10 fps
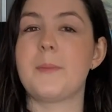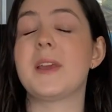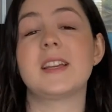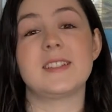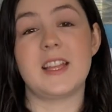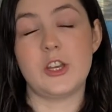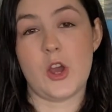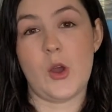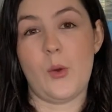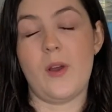because they
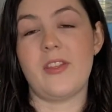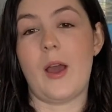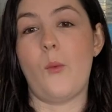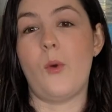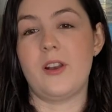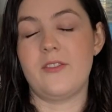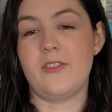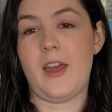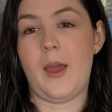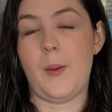know that one
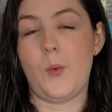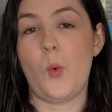of them